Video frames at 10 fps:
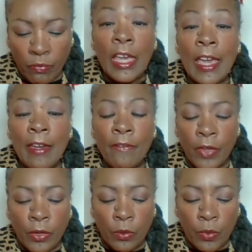
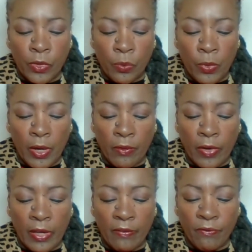even with
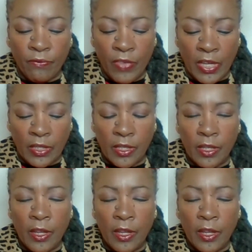weary feet,